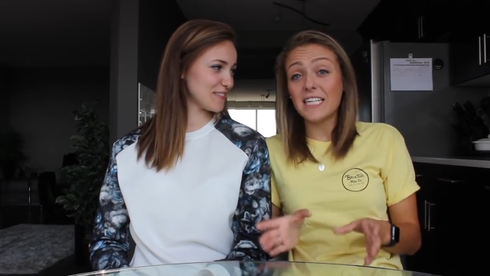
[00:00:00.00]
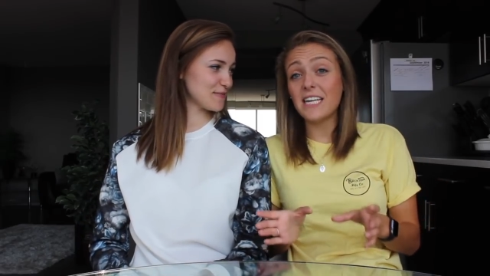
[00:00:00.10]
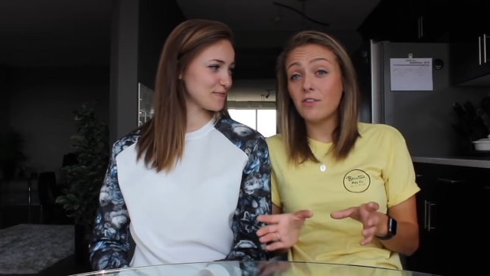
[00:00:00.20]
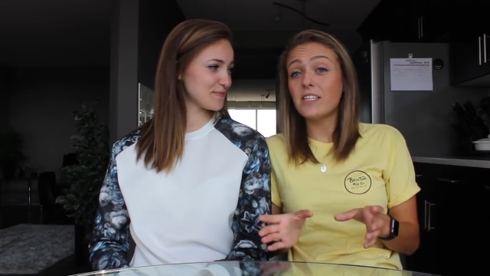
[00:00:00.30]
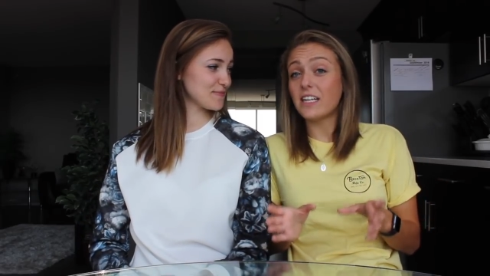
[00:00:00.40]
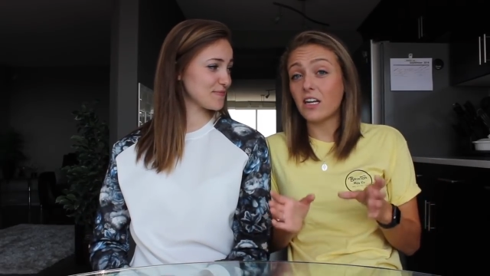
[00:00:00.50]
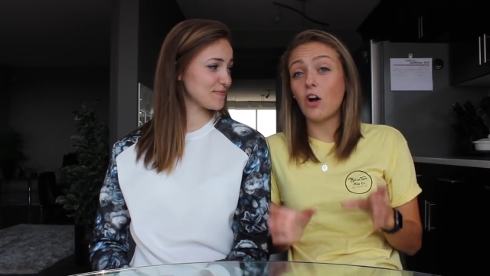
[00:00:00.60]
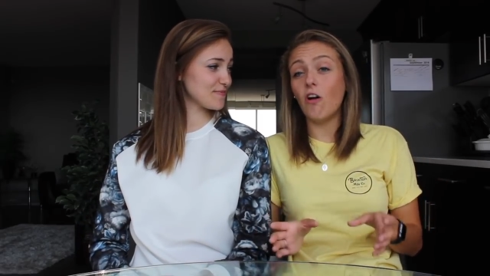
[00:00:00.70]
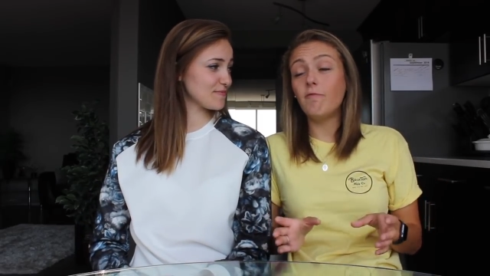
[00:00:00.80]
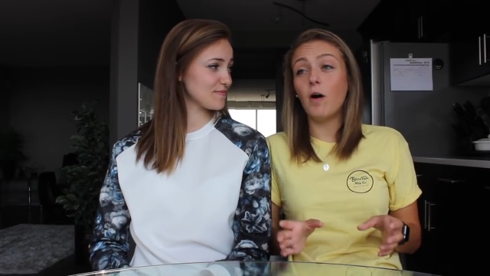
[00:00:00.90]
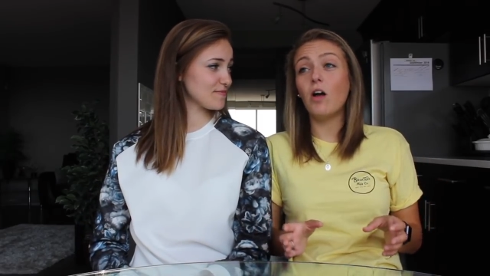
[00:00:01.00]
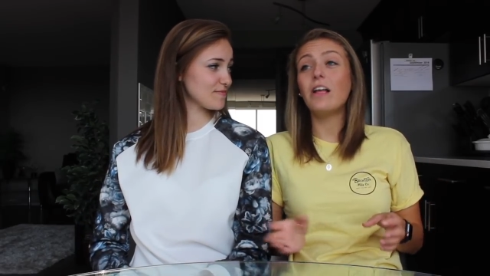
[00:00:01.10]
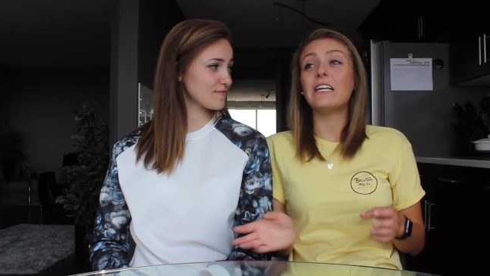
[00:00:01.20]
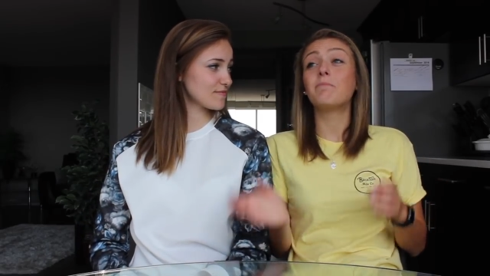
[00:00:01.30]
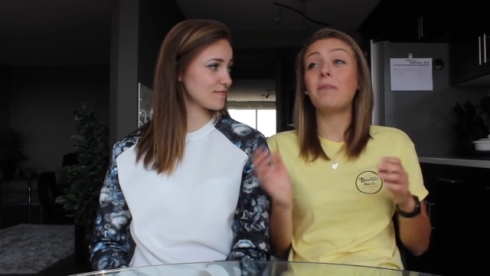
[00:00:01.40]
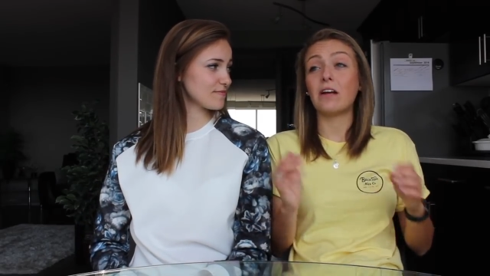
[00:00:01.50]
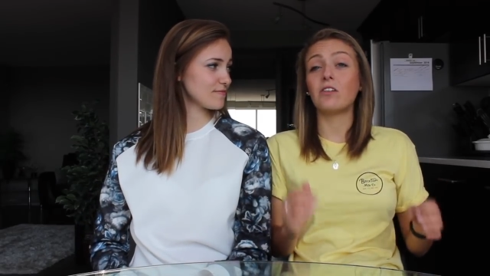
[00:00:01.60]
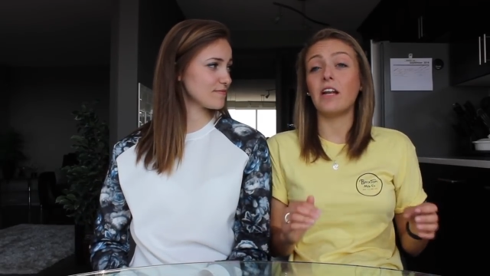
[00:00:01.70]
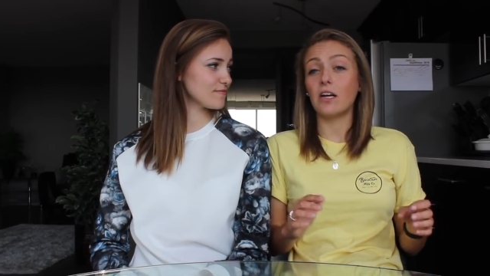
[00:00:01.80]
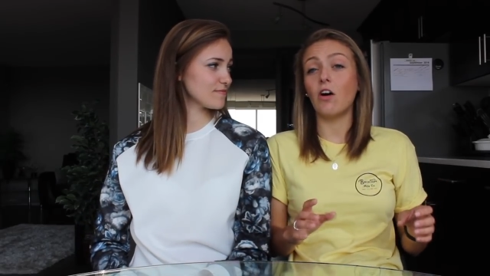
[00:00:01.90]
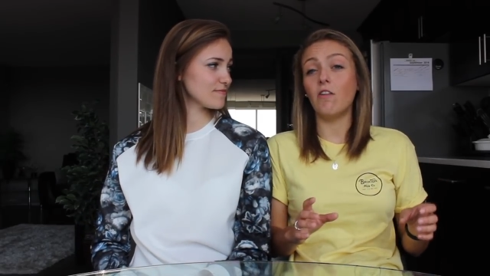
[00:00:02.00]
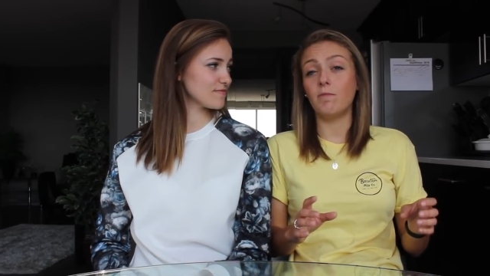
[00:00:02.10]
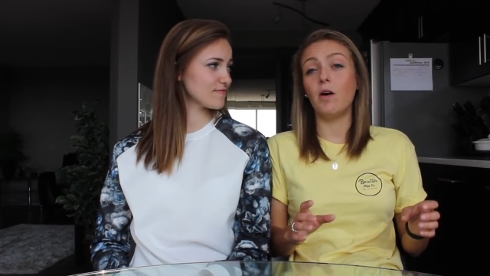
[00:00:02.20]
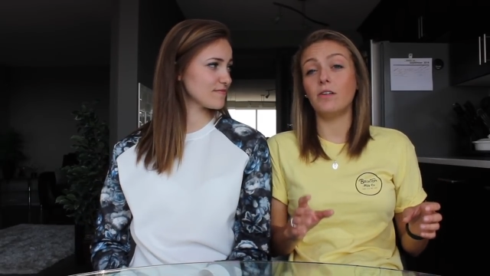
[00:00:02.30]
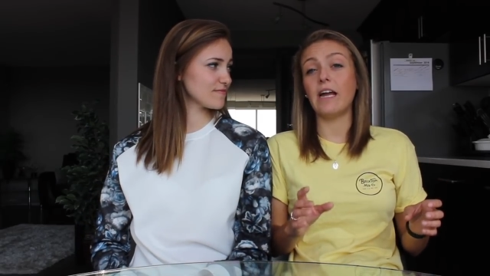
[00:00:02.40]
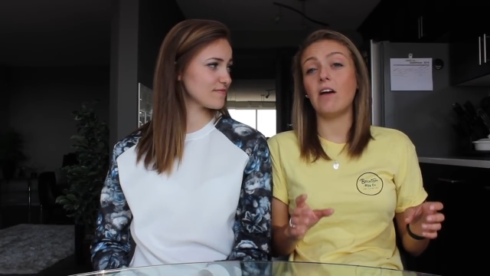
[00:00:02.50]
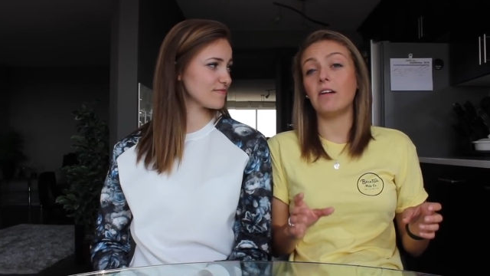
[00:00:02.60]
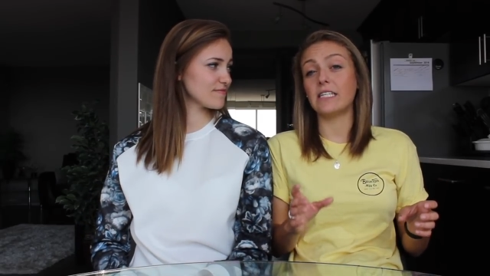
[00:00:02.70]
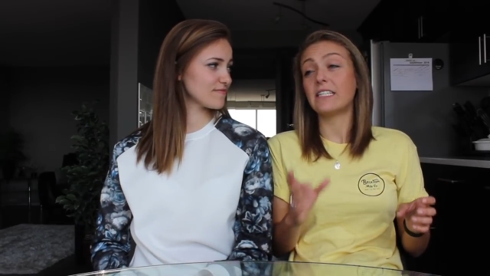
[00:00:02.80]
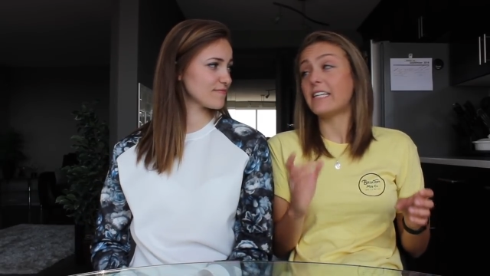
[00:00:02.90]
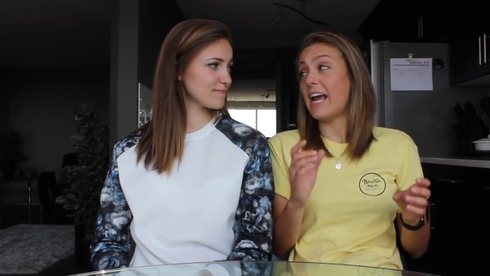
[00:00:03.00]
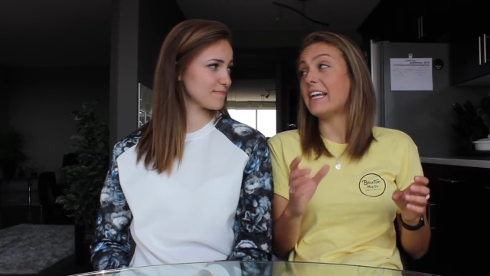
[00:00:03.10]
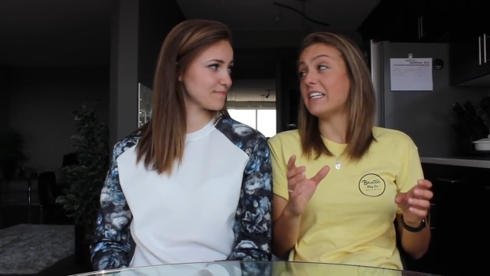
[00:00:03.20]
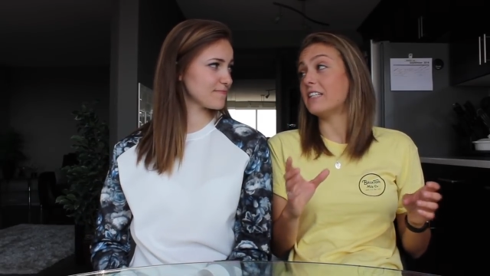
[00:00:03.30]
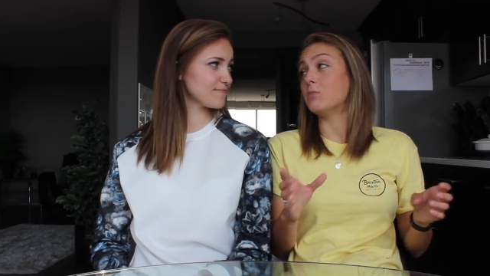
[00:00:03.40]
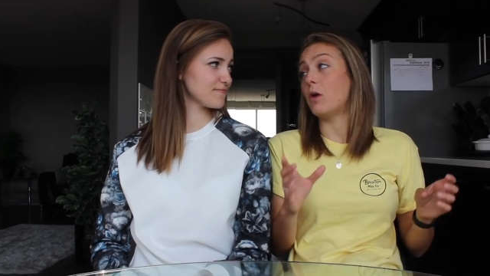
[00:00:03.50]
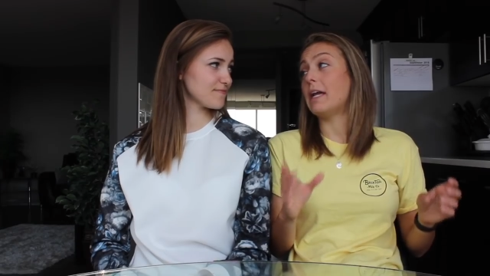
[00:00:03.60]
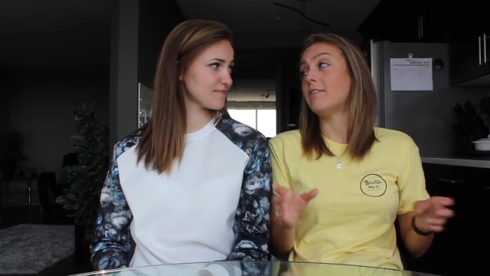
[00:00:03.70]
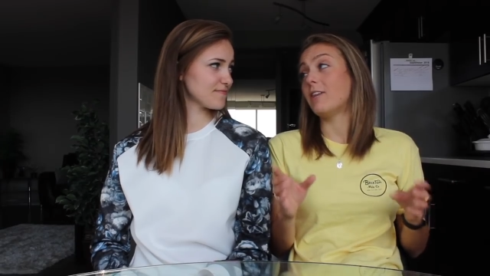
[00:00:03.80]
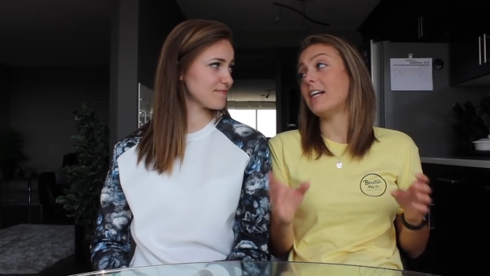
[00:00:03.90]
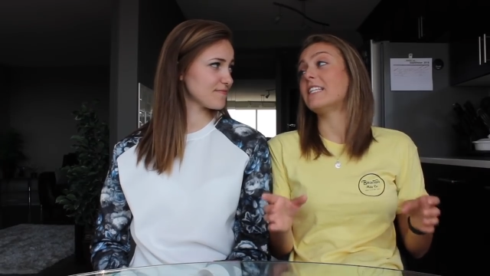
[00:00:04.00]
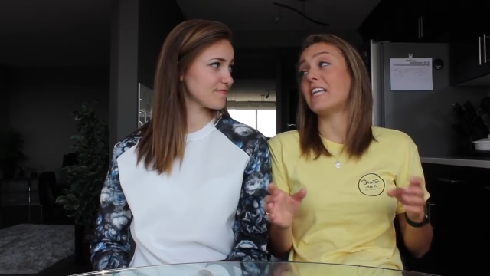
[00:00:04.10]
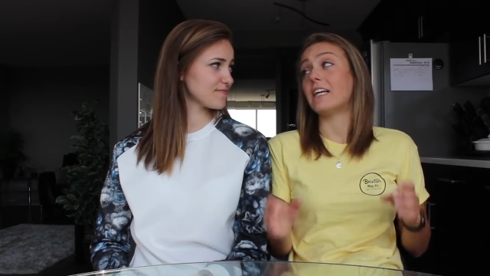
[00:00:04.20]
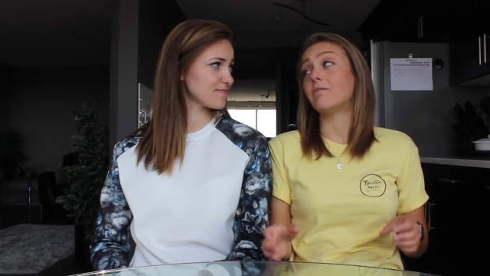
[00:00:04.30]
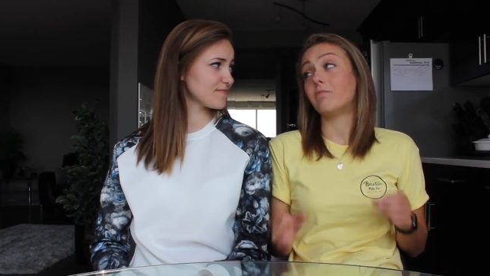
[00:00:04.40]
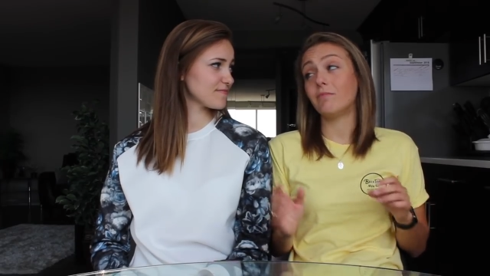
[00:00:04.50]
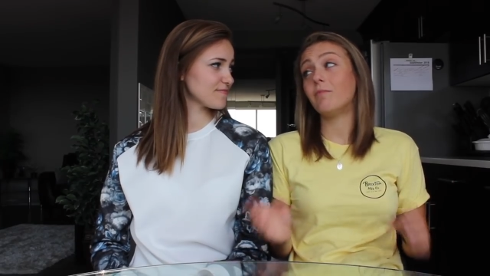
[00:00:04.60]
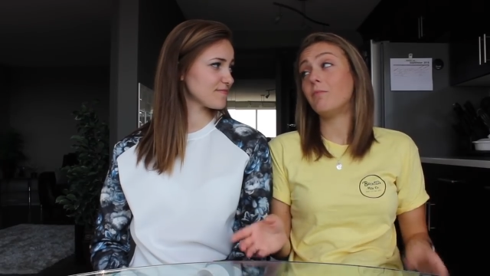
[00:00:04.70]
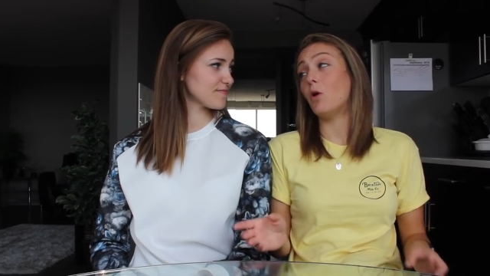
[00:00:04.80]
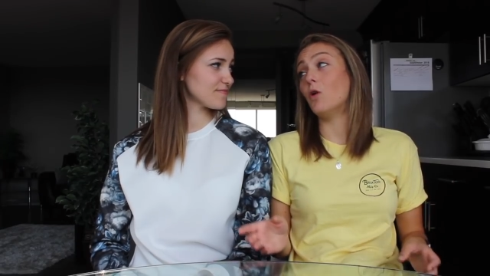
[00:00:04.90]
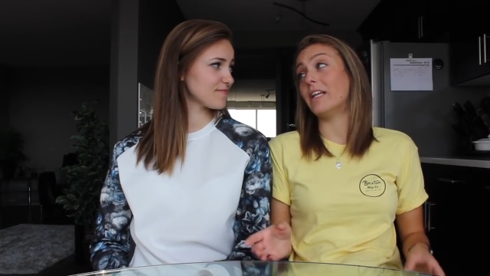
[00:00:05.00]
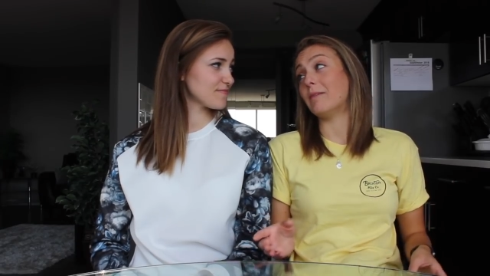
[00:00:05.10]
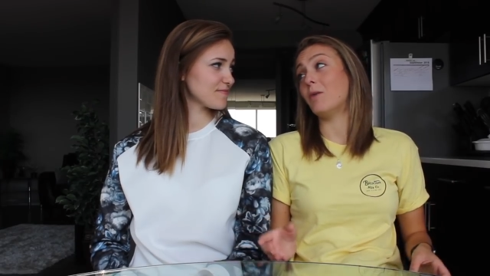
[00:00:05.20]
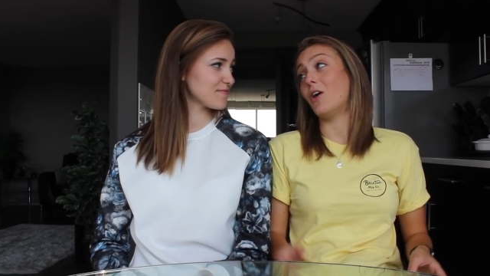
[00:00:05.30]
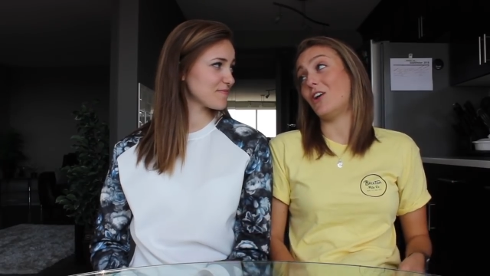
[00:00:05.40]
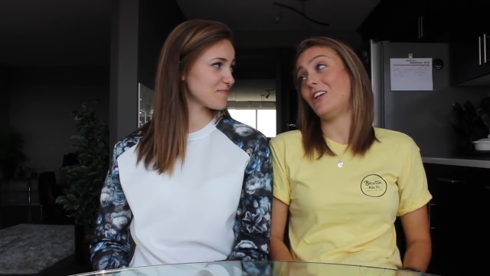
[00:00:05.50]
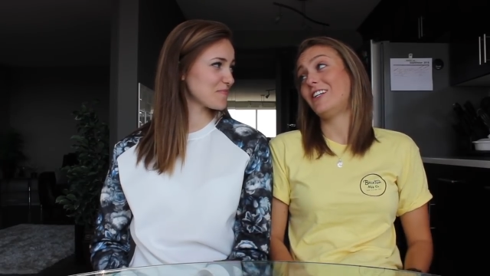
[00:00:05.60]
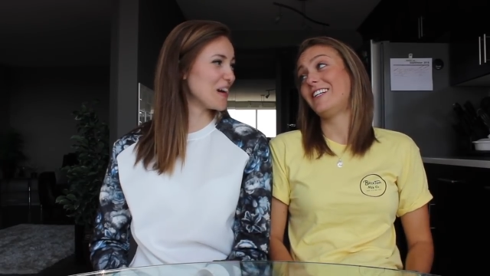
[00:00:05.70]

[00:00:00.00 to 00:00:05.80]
Speaker 1: I said it was like a golf ball. It's bigger than a golf ball now. It's getting to the point where it's like bowling ball.